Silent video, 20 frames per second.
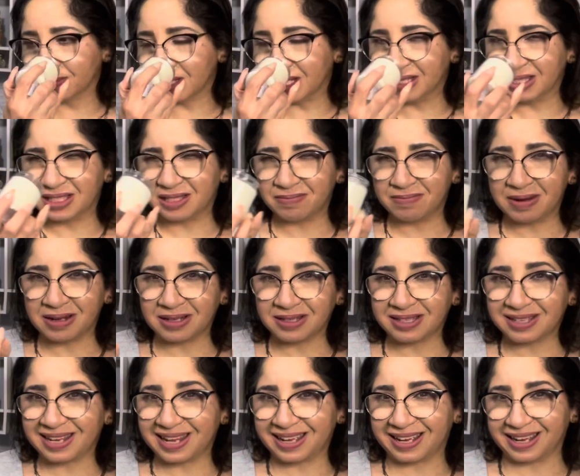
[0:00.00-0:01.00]
Smells
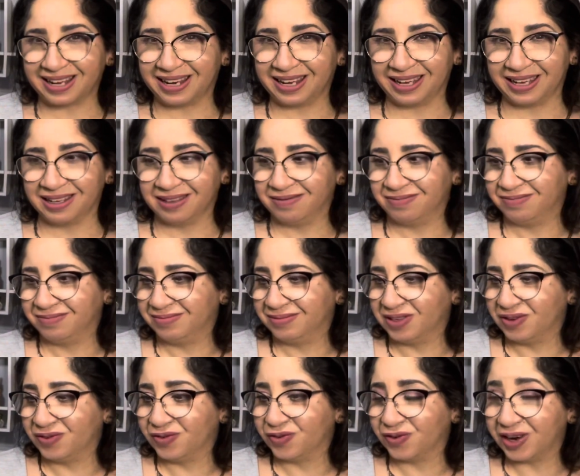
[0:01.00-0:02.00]
like clean,
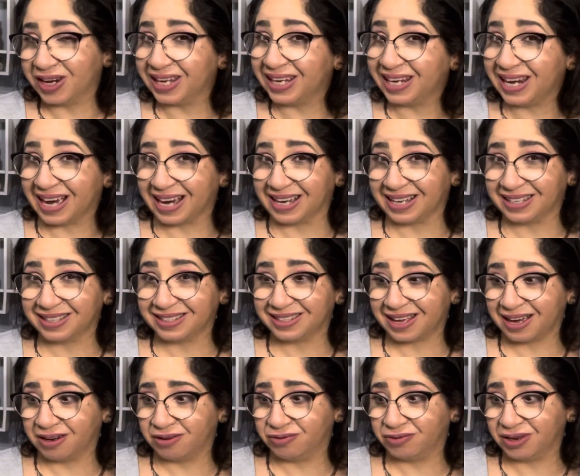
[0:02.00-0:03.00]
really nice
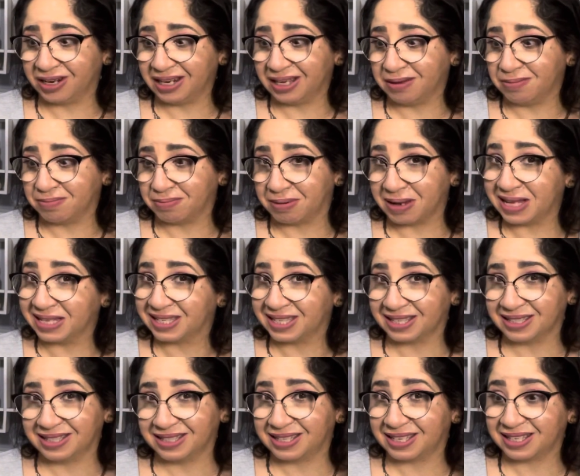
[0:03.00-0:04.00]
a really
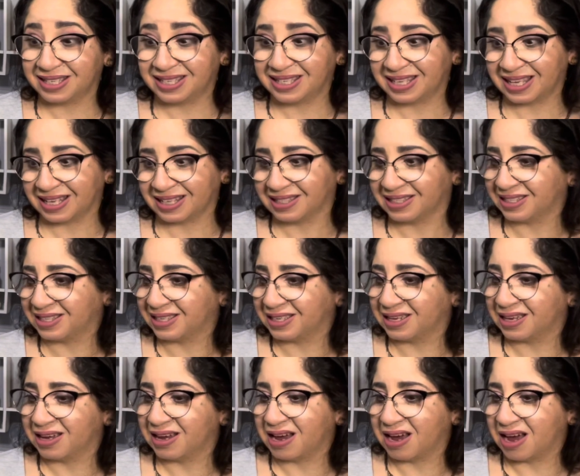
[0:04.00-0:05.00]
pleasant scent.
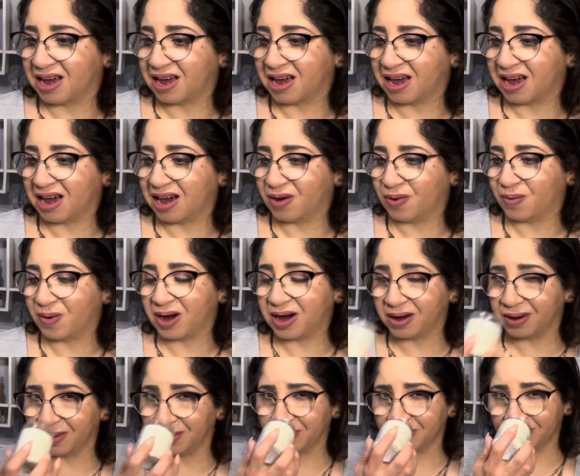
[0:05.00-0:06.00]

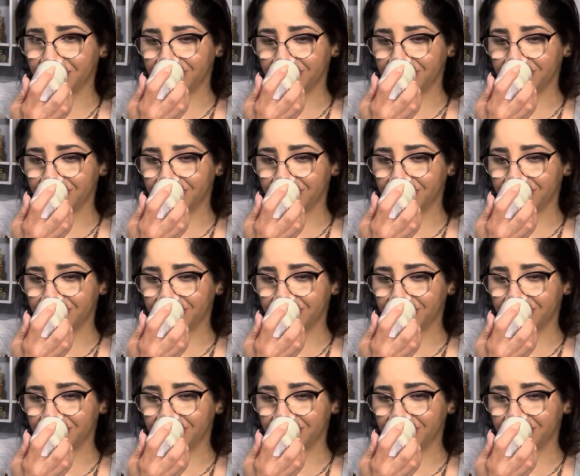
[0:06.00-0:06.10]
Wow.